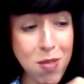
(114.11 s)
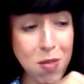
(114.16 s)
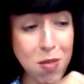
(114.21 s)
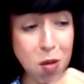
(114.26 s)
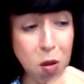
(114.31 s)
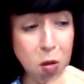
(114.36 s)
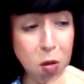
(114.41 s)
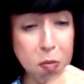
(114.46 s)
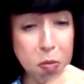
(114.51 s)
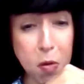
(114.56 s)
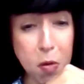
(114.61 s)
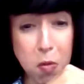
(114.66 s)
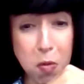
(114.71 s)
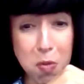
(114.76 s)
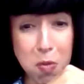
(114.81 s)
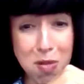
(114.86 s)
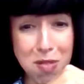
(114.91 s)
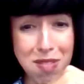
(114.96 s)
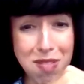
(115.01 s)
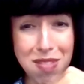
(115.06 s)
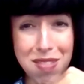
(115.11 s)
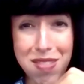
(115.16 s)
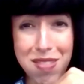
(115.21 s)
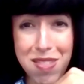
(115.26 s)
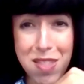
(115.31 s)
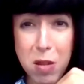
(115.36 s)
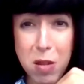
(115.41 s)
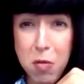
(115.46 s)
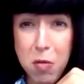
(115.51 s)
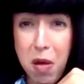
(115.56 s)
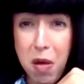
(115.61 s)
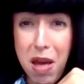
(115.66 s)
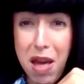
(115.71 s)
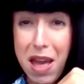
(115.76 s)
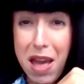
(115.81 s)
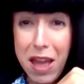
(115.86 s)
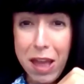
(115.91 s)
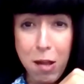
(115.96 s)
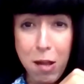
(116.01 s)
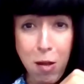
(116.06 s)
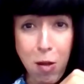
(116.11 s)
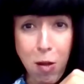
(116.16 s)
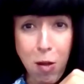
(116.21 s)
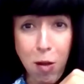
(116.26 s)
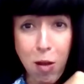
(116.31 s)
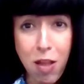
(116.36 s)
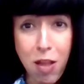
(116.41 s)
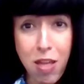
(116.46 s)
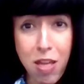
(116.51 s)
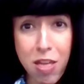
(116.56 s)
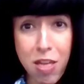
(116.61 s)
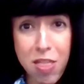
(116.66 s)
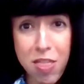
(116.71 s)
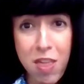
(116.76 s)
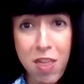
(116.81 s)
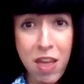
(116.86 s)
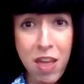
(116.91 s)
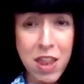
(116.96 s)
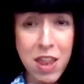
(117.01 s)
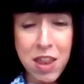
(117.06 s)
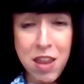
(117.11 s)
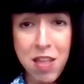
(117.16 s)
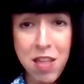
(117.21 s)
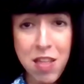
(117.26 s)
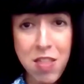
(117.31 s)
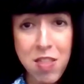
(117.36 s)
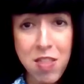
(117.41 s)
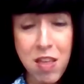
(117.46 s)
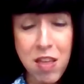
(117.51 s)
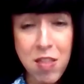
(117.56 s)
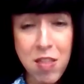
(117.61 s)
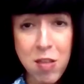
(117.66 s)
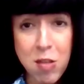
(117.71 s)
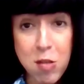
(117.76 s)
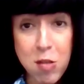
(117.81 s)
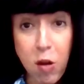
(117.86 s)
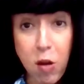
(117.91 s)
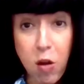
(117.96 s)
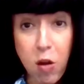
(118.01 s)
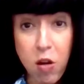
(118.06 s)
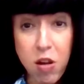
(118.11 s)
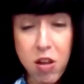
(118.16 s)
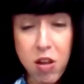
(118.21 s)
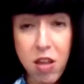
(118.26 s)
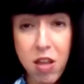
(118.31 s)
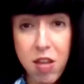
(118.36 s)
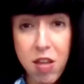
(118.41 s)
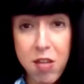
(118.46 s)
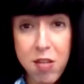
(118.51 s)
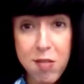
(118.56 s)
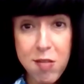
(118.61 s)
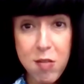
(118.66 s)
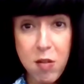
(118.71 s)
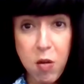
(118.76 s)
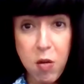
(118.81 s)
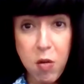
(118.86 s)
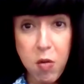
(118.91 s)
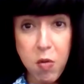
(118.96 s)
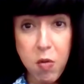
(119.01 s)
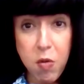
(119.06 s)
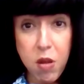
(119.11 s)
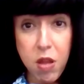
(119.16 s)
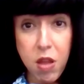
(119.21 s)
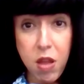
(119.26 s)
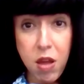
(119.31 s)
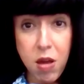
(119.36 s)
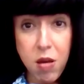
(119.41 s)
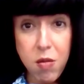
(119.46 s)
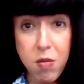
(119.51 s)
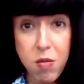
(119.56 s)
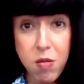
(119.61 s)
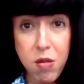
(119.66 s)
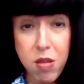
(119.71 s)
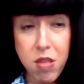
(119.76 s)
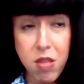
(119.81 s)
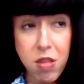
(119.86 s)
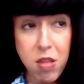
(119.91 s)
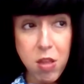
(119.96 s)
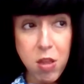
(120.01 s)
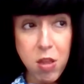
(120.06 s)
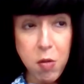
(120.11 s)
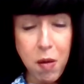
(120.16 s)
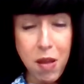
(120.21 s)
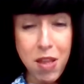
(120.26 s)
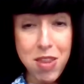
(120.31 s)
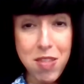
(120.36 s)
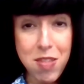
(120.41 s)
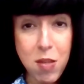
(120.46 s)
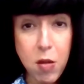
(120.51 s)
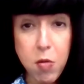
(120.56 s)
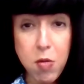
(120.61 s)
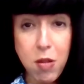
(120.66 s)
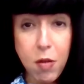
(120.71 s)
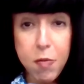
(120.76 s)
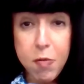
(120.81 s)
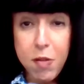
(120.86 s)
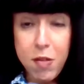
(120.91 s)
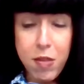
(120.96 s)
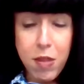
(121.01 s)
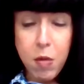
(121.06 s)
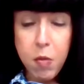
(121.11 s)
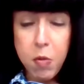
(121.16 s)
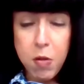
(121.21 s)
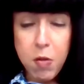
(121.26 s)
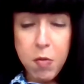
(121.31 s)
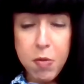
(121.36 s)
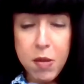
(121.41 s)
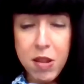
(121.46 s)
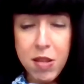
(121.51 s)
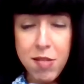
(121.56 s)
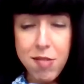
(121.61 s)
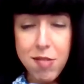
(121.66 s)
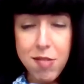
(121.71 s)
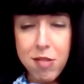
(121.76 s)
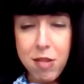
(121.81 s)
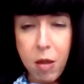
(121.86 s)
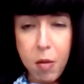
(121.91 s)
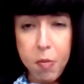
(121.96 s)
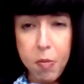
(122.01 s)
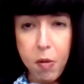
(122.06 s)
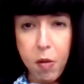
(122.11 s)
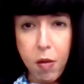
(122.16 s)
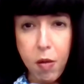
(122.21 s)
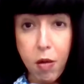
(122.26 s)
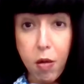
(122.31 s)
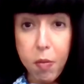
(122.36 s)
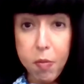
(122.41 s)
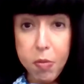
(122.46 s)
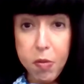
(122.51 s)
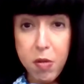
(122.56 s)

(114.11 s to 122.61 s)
our boat was a little higher than the dock. So, there definitely would have been a step up